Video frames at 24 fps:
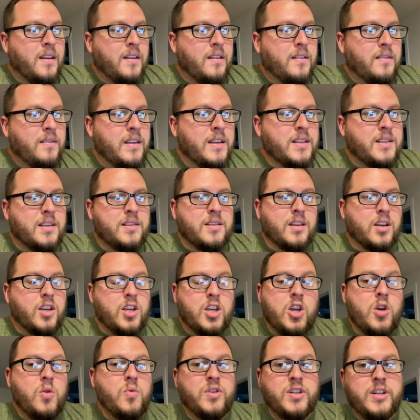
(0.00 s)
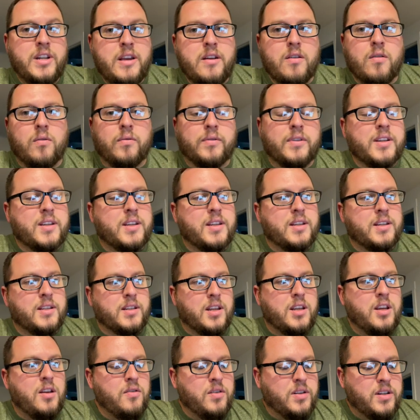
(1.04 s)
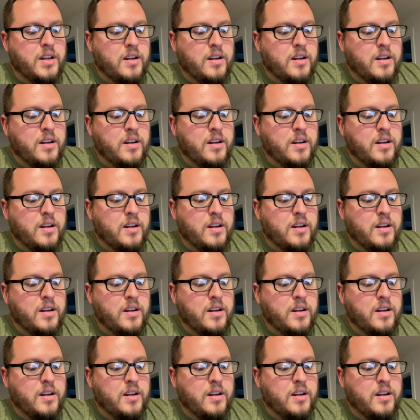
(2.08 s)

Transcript: This is a huge deal. This is a huge